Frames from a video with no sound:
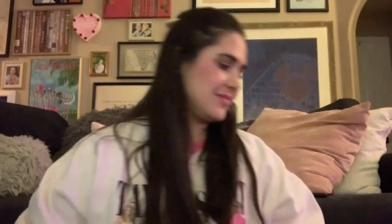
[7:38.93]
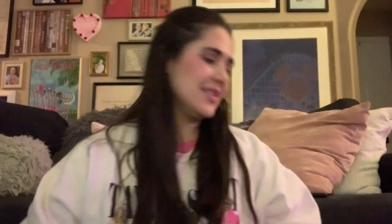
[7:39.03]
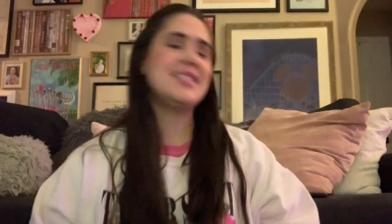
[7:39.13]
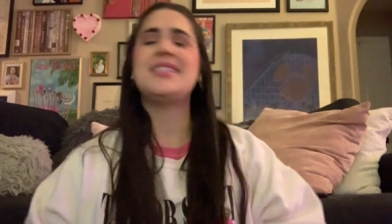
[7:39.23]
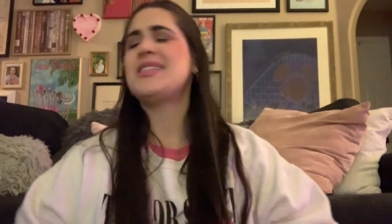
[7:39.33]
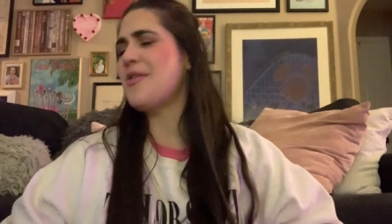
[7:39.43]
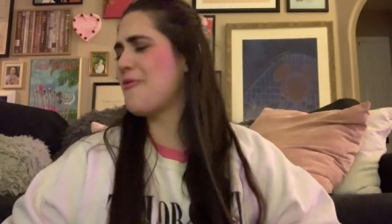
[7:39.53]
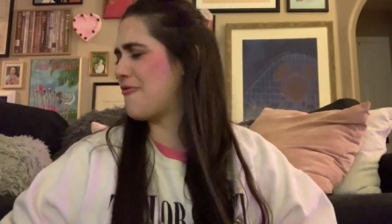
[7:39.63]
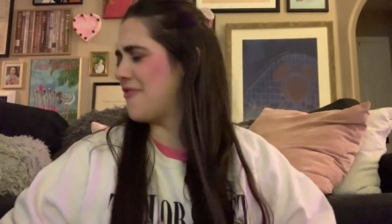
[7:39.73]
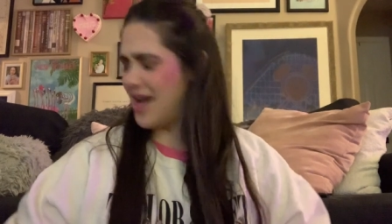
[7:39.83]
this is so
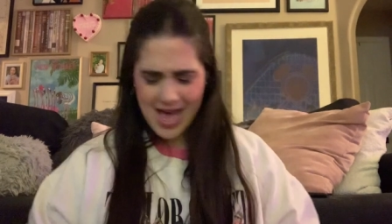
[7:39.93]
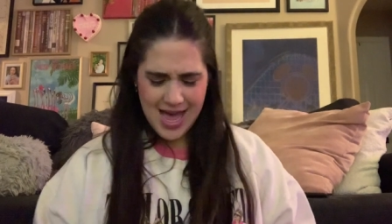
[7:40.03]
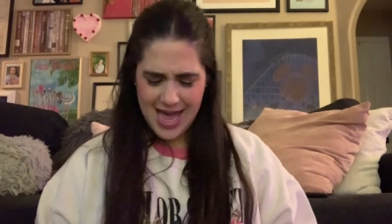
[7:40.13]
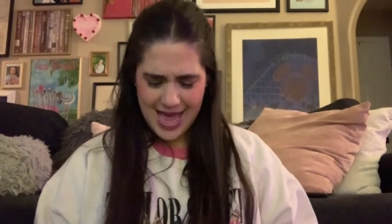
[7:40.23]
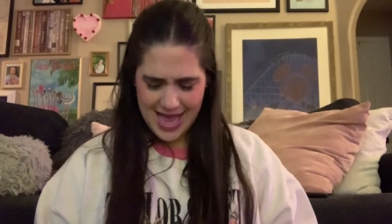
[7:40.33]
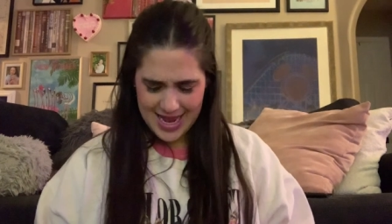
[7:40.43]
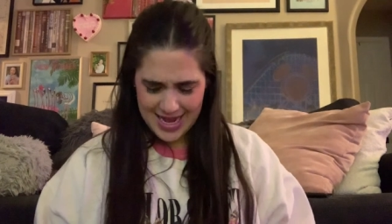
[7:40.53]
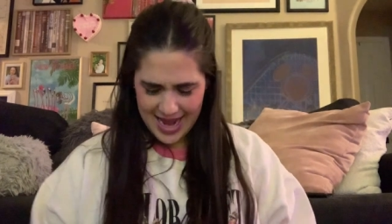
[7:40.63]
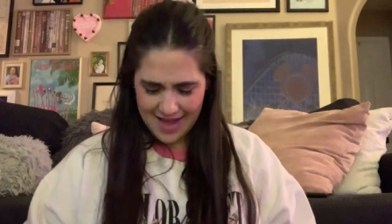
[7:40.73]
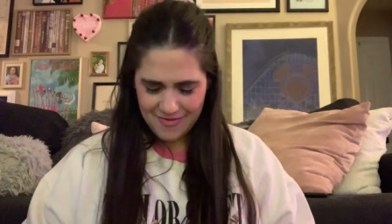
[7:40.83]

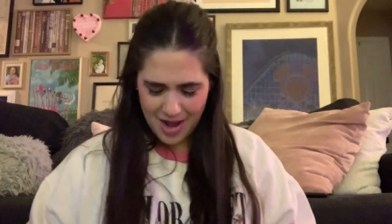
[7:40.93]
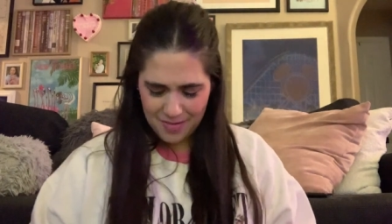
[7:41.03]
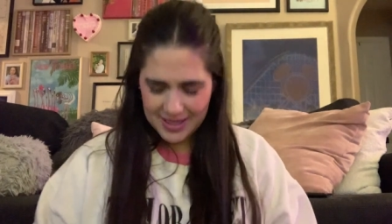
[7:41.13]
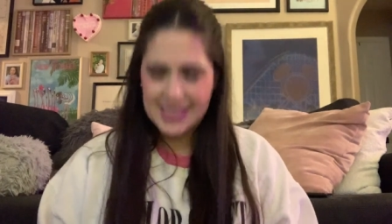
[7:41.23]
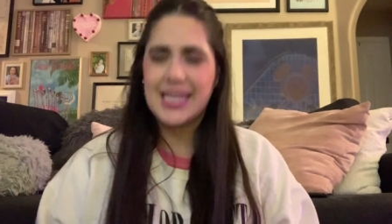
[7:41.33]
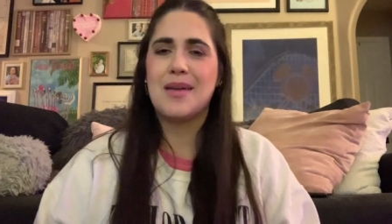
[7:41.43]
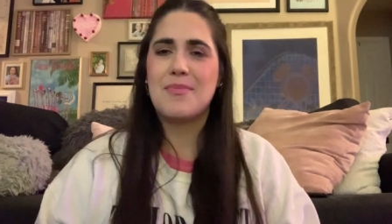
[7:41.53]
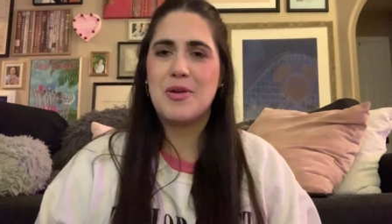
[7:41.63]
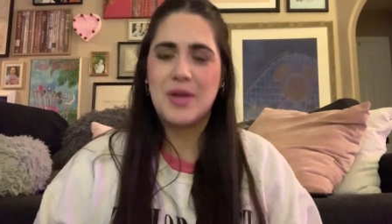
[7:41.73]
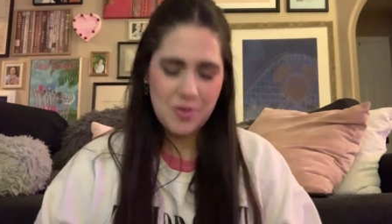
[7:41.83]
fun i have not placed like a
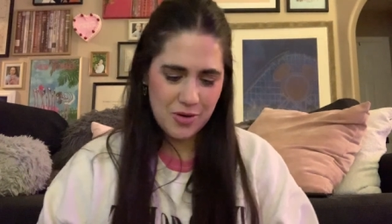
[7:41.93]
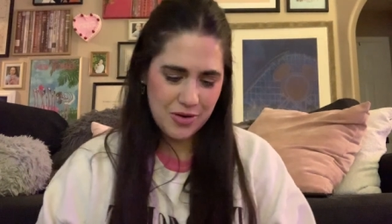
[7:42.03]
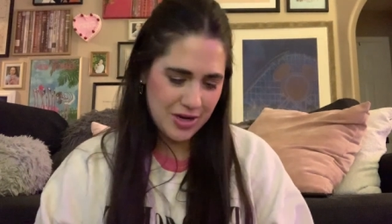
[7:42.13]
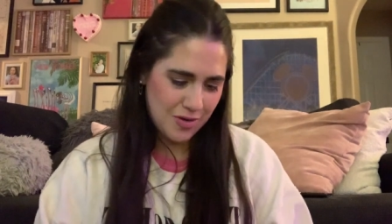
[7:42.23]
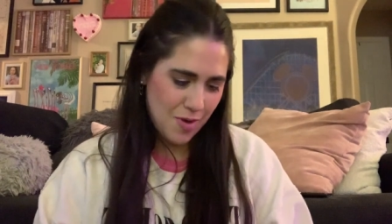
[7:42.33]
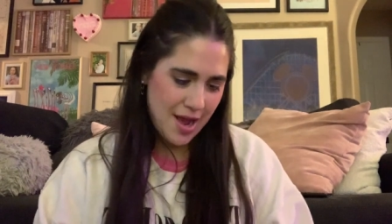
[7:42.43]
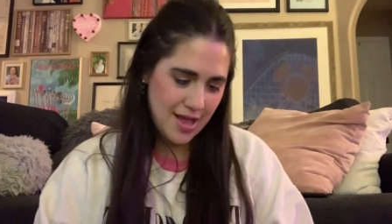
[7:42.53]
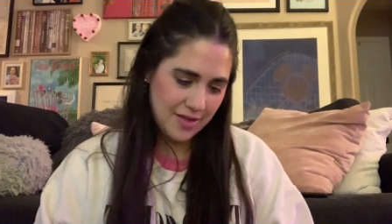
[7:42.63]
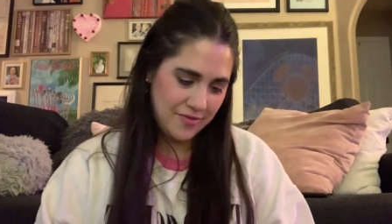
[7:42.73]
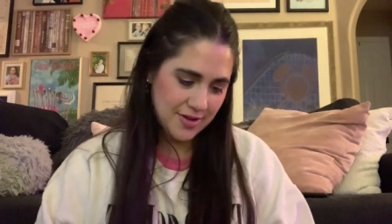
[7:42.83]
beauty order in a
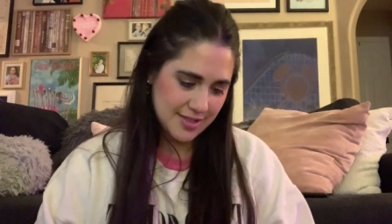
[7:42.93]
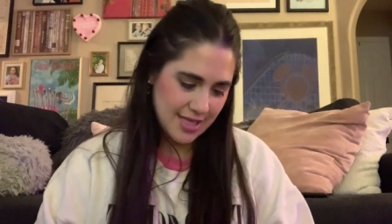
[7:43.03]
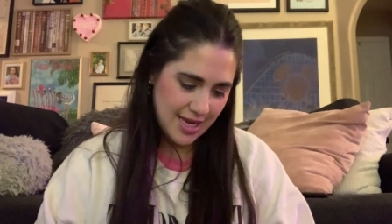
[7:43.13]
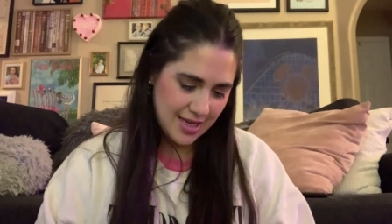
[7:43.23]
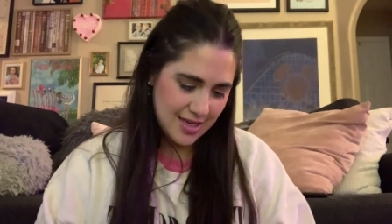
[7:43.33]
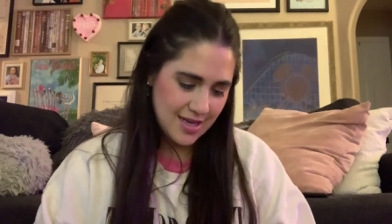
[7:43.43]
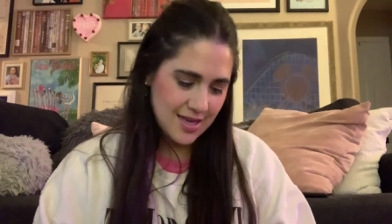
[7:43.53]
while it feels like